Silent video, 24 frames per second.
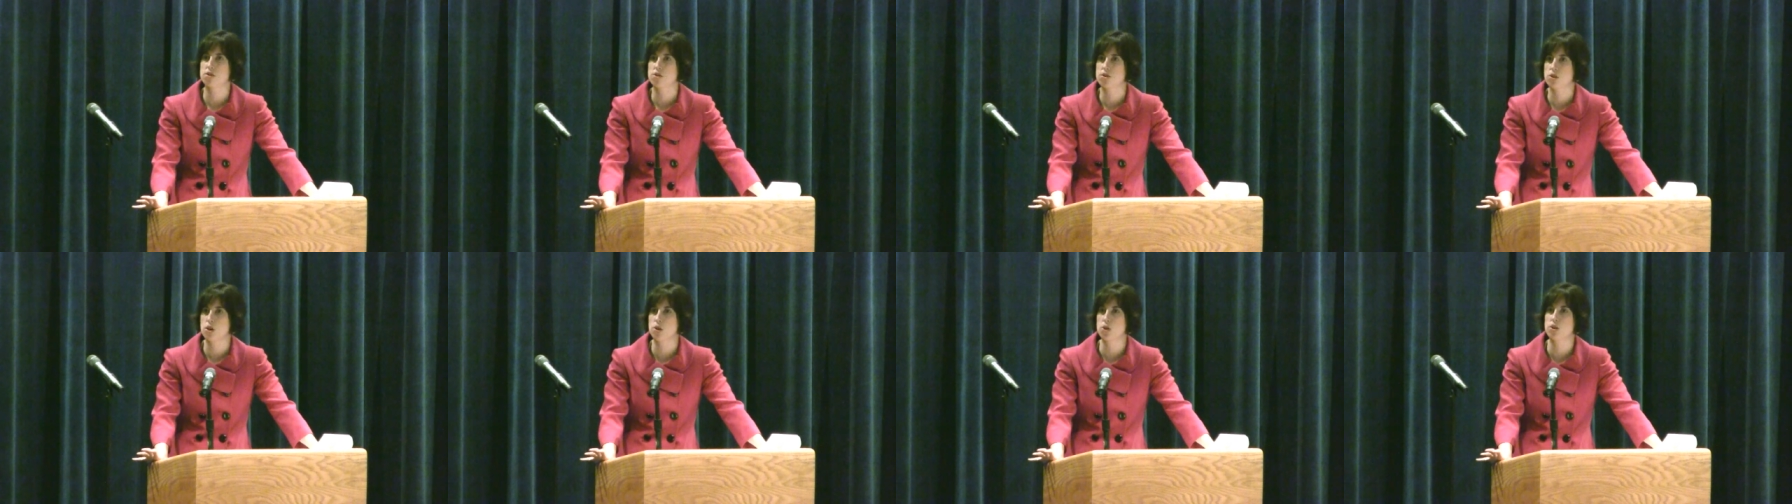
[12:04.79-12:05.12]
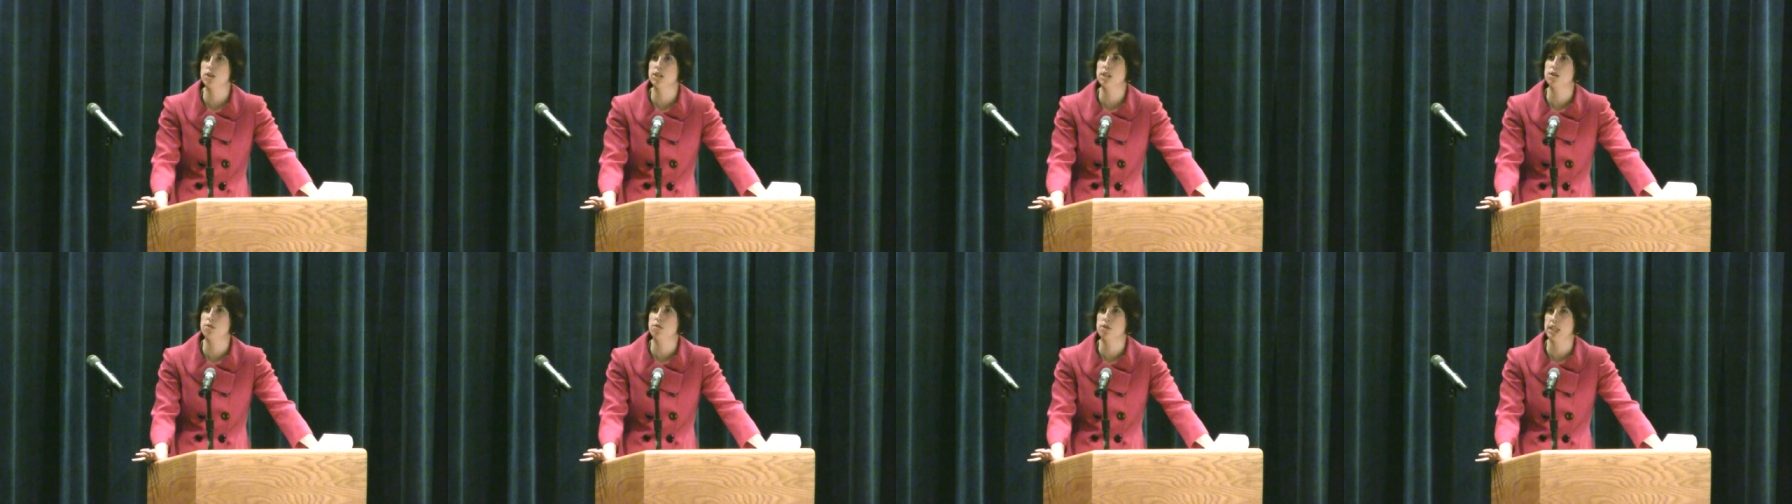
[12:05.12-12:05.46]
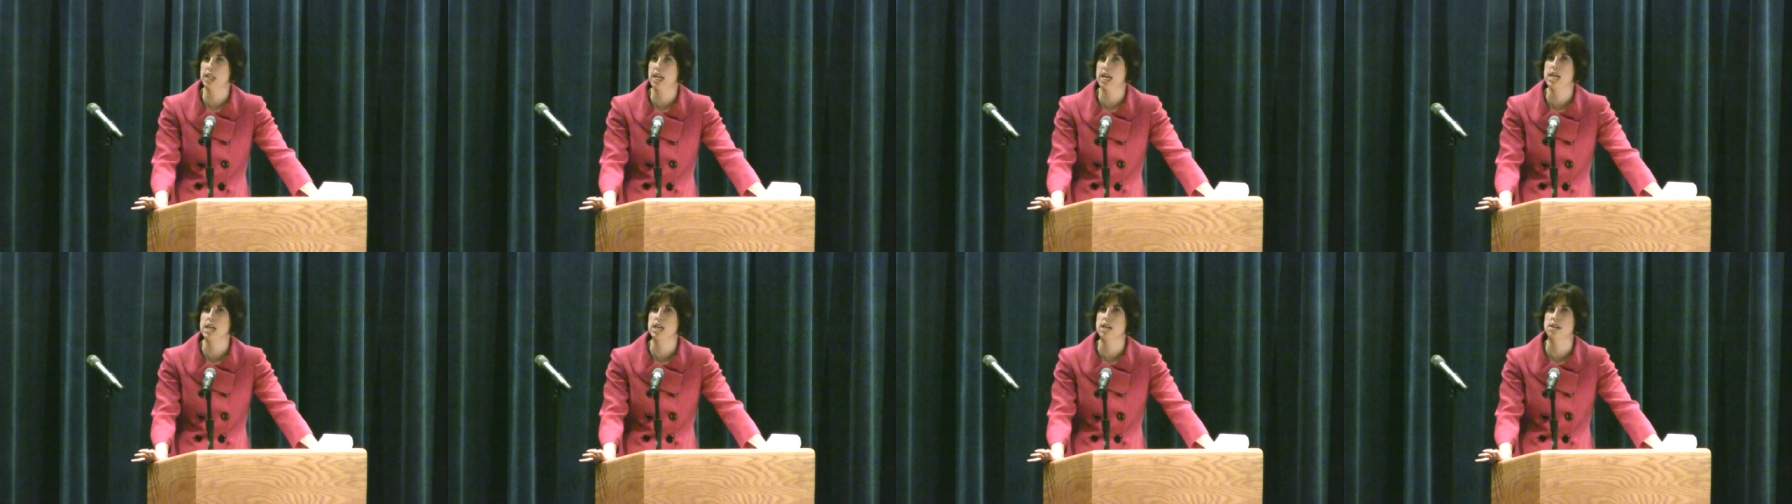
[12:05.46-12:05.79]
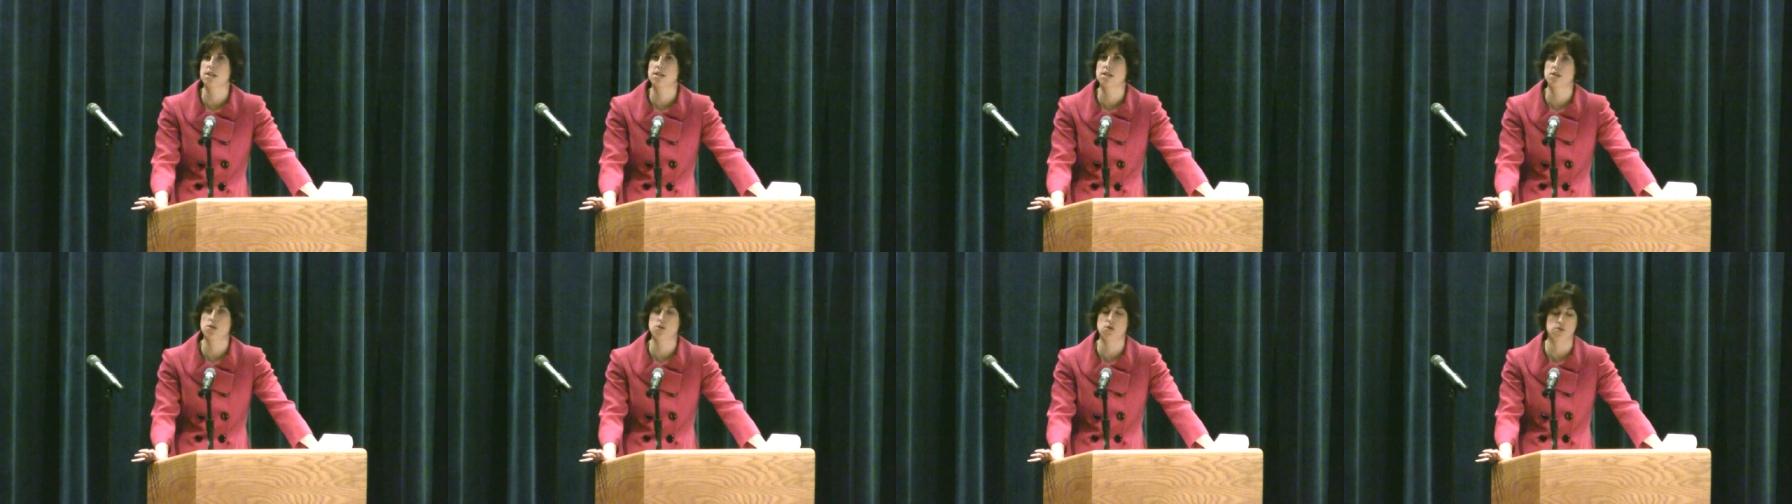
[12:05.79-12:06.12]
totally
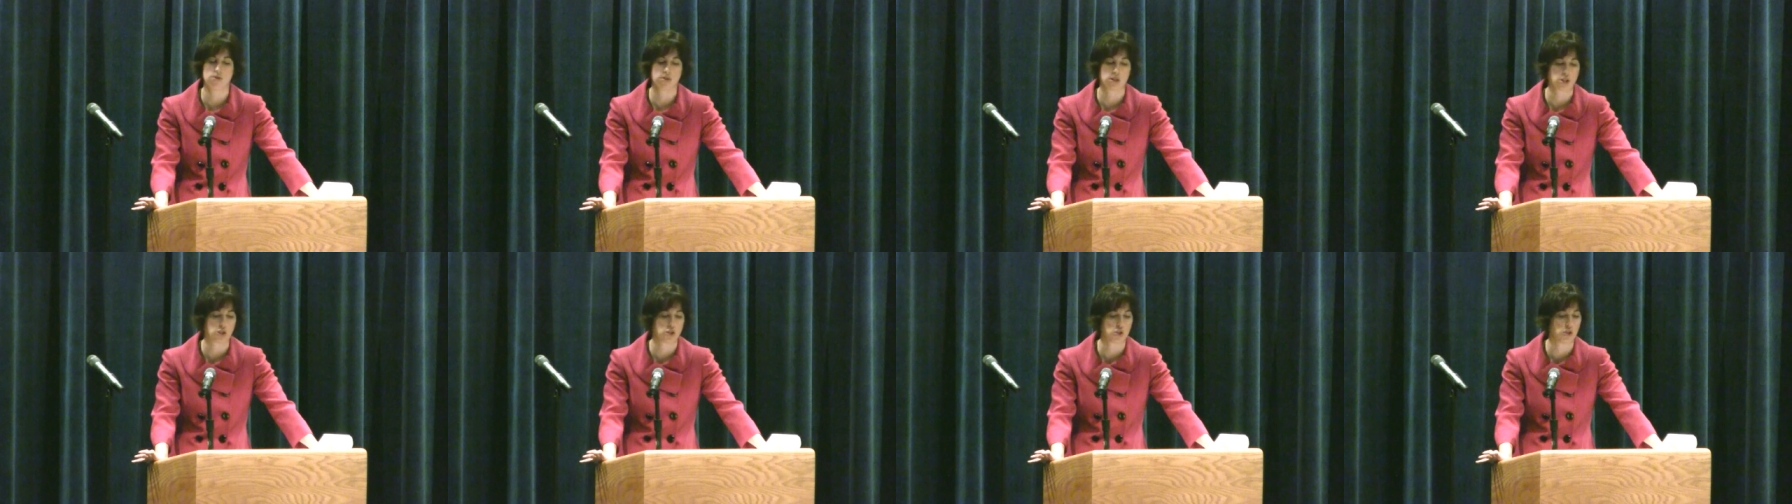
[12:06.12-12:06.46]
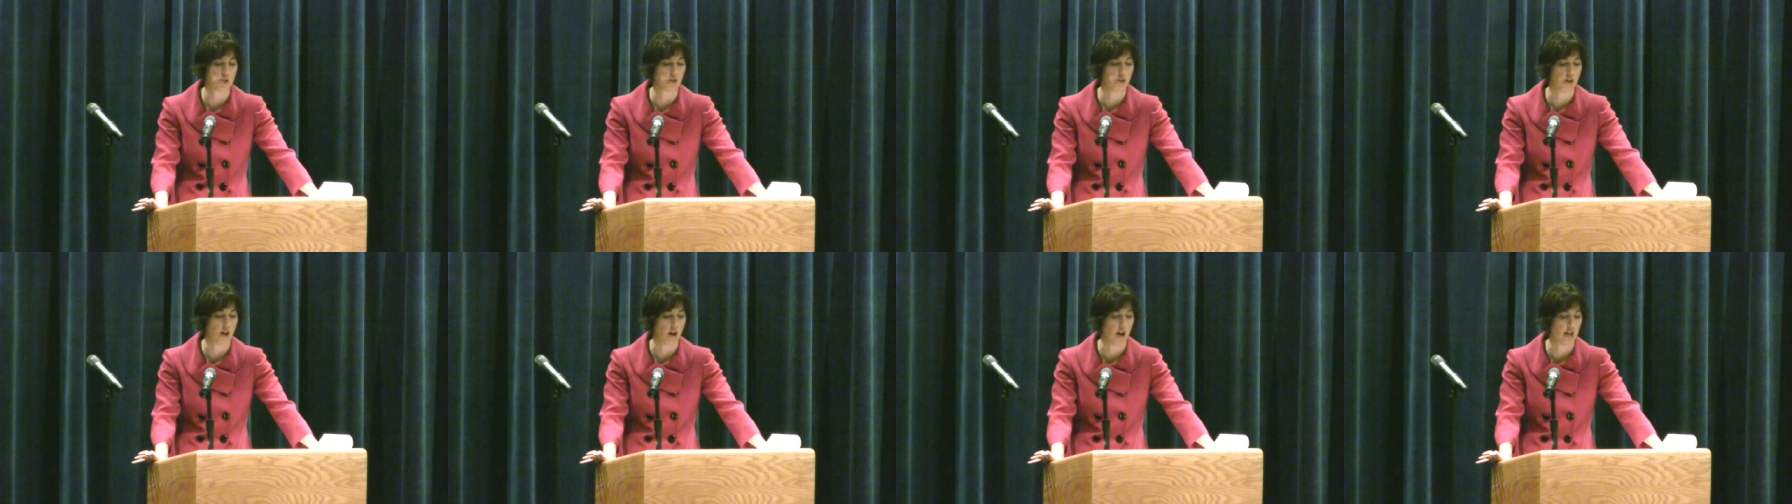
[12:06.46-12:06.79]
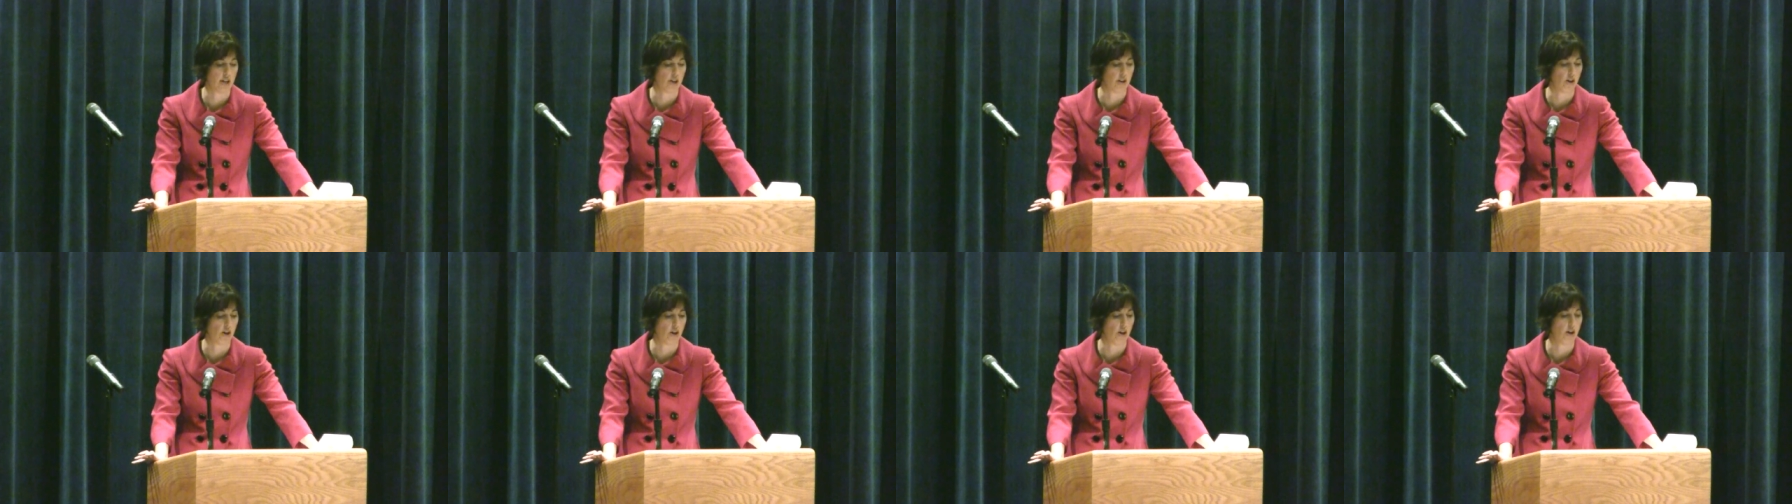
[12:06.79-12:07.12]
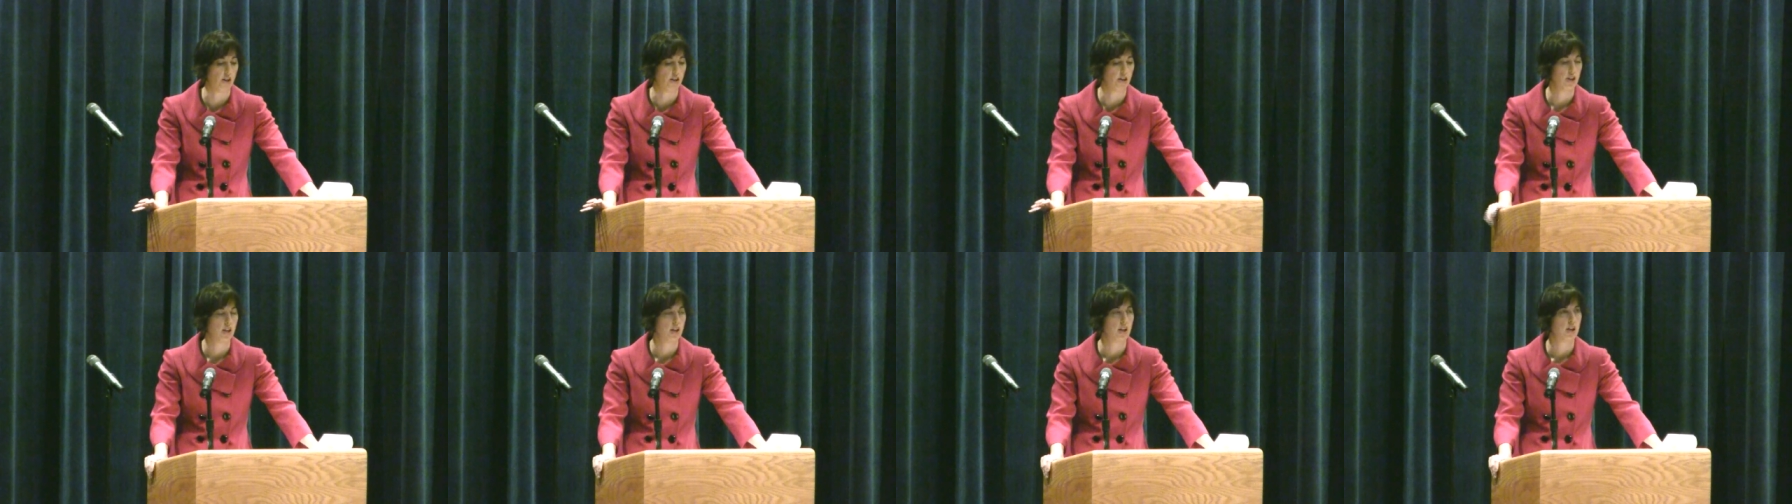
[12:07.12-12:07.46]
related to traditional law at
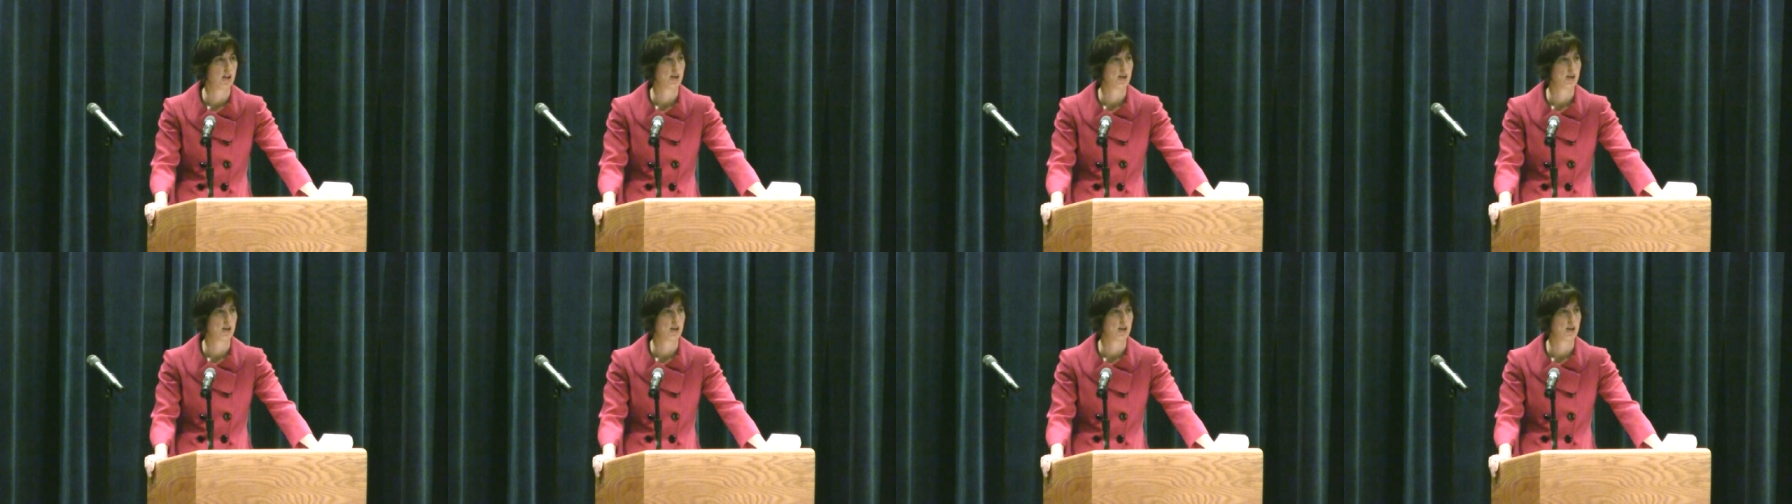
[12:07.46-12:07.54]
all.